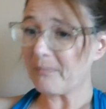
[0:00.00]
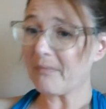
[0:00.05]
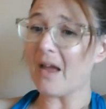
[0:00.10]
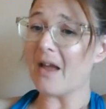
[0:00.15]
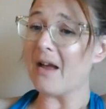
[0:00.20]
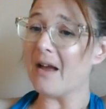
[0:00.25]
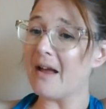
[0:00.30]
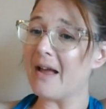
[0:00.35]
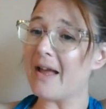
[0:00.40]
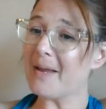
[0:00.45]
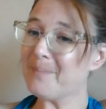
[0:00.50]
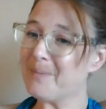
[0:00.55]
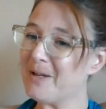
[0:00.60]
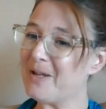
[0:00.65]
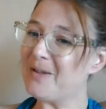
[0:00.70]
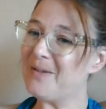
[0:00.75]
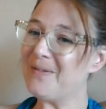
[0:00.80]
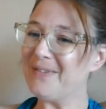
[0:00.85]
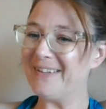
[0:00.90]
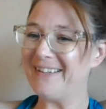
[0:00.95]
Hi,
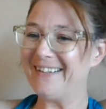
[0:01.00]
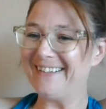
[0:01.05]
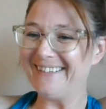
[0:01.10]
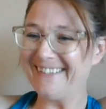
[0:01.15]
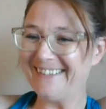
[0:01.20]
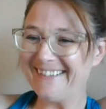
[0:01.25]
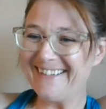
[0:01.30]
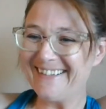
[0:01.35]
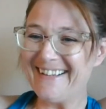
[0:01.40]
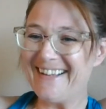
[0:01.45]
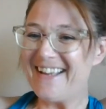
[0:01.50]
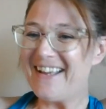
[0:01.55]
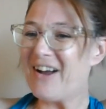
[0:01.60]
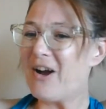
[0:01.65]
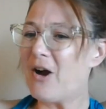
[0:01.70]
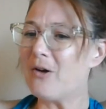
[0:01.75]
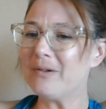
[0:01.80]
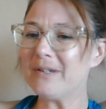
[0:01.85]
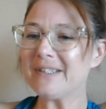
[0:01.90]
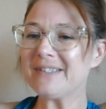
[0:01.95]
Bill.
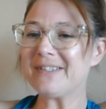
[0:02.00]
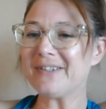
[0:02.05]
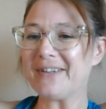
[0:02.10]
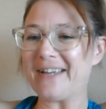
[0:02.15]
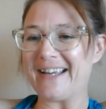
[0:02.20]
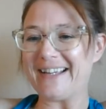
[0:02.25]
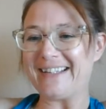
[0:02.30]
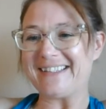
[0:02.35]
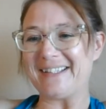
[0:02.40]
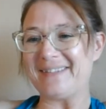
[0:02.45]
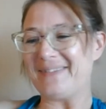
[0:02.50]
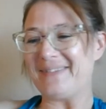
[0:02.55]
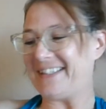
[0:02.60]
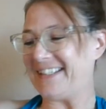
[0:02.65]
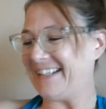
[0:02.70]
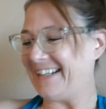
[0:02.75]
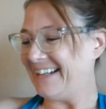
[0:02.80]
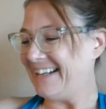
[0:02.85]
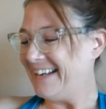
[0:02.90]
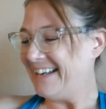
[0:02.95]
Oh, it's okay,
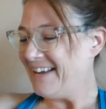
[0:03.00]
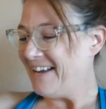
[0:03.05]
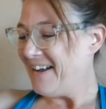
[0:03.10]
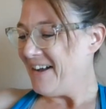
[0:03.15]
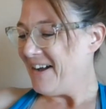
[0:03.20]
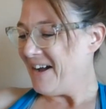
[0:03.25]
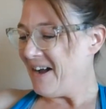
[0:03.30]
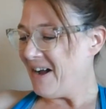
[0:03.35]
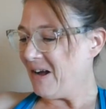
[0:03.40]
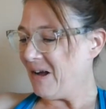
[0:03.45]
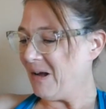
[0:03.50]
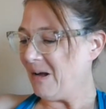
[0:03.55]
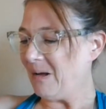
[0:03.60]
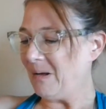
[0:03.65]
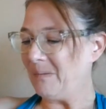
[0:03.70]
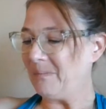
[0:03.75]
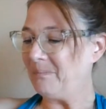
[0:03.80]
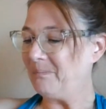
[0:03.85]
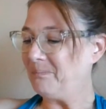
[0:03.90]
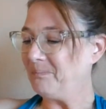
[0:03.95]
CBT.
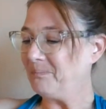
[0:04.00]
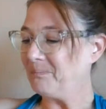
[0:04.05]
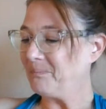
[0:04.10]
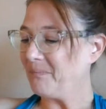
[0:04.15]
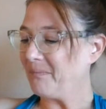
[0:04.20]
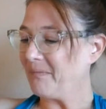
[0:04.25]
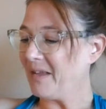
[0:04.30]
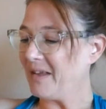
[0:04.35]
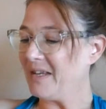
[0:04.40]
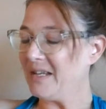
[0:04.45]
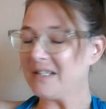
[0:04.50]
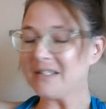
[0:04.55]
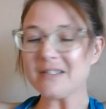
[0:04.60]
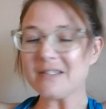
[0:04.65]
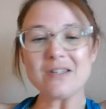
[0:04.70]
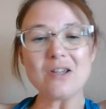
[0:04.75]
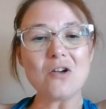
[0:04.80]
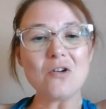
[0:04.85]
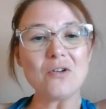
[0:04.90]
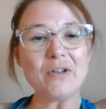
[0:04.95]
Um, and
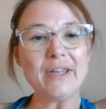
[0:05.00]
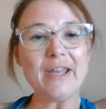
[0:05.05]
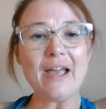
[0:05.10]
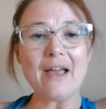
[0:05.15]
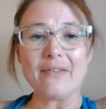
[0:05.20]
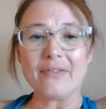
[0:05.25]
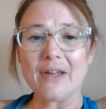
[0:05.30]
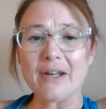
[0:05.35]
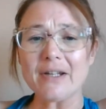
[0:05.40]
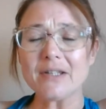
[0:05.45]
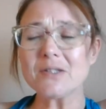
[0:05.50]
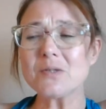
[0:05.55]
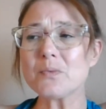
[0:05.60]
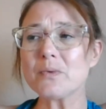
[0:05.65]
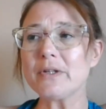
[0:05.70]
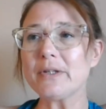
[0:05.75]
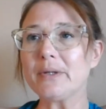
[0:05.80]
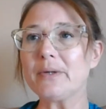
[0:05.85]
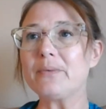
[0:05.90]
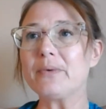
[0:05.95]
so, yeah, that is
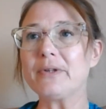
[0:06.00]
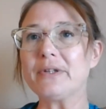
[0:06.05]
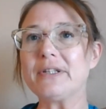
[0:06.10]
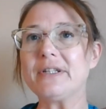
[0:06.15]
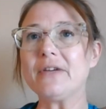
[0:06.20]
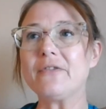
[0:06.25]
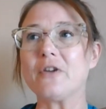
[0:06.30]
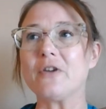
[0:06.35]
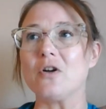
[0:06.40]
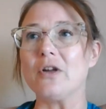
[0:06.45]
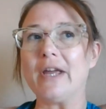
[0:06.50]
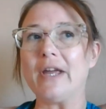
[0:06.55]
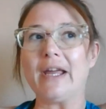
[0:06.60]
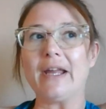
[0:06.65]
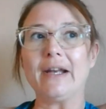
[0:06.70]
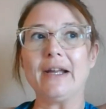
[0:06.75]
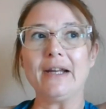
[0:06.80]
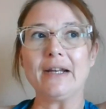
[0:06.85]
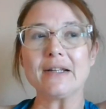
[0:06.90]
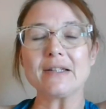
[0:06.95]
really, really difficult,
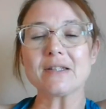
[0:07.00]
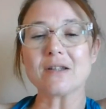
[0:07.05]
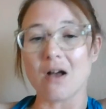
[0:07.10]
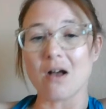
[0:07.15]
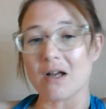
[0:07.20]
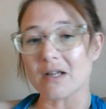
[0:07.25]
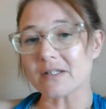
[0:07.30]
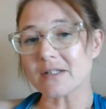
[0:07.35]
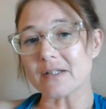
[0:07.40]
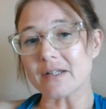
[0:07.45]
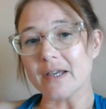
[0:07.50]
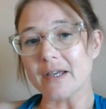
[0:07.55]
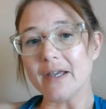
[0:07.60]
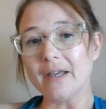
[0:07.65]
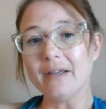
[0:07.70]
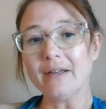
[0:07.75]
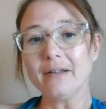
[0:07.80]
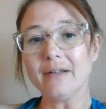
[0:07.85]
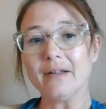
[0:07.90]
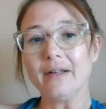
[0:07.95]
and it is
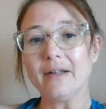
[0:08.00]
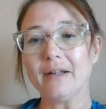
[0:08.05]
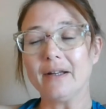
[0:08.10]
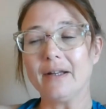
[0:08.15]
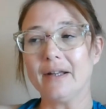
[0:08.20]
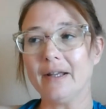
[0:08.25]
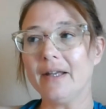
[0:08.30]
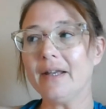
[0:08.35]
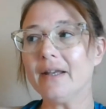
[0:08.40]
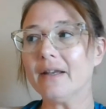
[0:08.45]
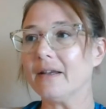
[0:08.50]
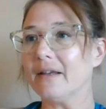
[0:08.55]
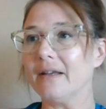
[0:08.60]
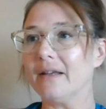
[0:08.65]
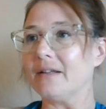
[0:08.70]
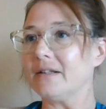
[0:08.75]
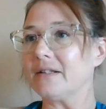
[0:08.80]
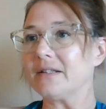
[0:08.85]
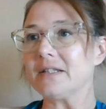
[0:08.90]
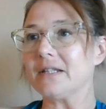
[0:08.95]
costly. It
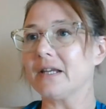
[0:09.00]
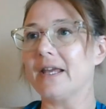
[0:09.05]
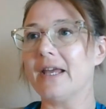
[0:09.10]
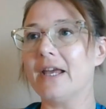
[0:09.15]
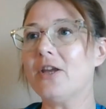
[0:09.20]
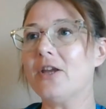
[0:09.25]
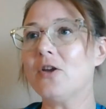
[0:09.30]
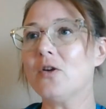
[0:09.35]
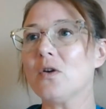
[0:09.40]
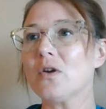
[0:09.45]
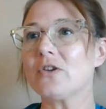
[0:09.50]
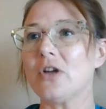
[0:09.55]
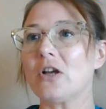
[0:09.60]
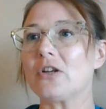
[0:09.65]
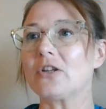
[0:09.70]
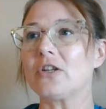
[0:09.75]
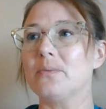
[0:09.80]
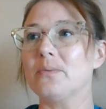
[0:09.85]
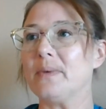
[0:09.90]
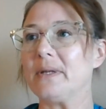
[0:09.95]
To get your
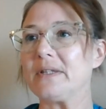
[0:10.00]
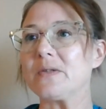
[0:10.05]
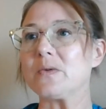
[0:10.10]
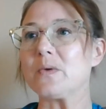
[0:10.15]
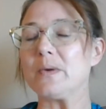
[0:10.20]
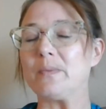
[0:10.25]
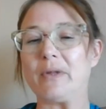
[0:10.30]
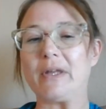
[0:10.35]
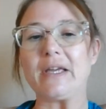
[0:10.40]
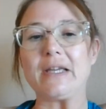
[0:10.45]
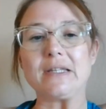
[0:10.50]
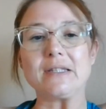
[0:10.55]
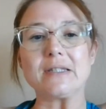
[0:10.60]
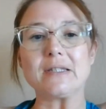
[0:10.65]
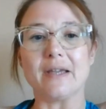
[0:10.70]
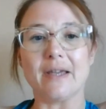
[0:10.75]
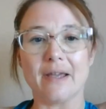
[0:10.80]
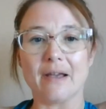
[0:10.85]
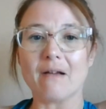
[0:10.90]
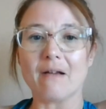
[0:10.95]
documents
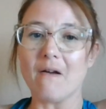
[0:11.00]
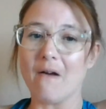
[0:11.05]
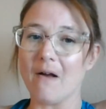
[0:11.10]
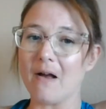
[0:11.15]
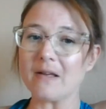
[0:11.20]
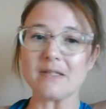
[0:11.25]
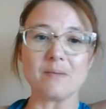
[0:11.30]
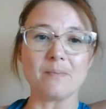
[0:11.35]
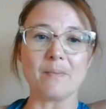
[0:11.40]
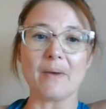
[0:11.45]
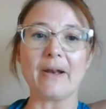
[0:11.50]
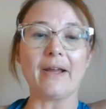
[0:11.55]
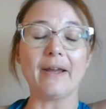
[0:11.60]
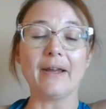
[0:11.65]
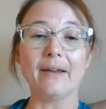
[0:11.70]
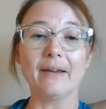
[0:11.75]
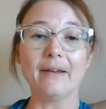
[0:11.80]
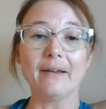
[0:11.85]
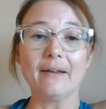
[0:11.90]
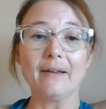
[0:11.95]
replaced, it costs money.